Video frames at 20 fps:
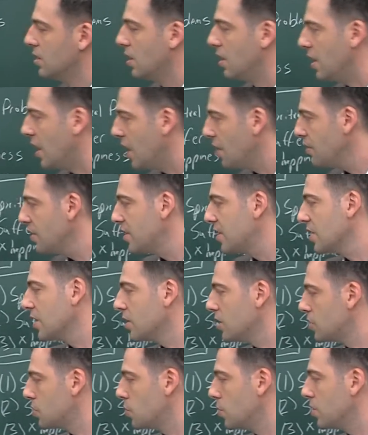And everything
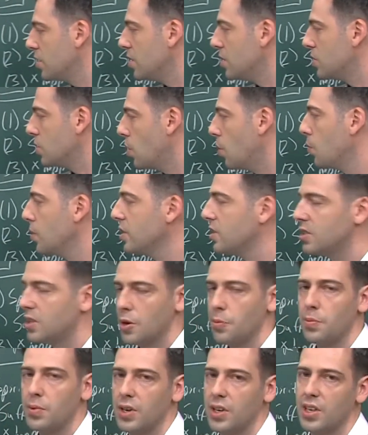in this world is always
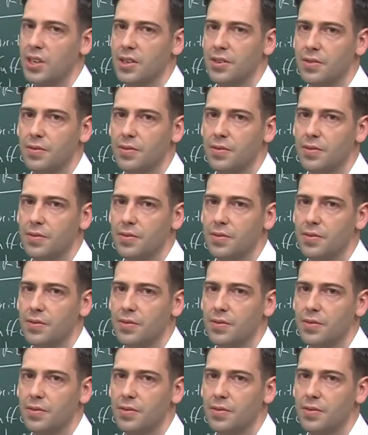temporary.